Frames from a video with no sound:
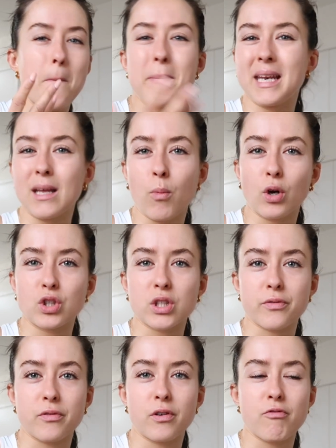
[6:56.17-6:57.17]
mini one
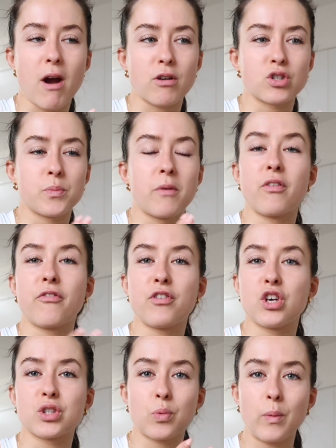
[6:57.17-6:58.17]
just for a roundup of the
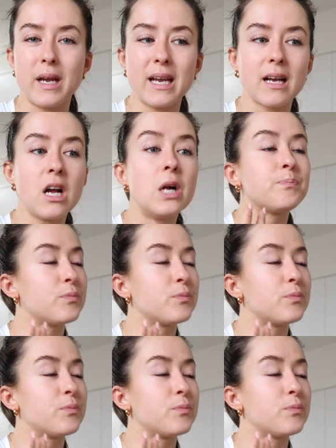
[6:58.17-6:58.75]
first week.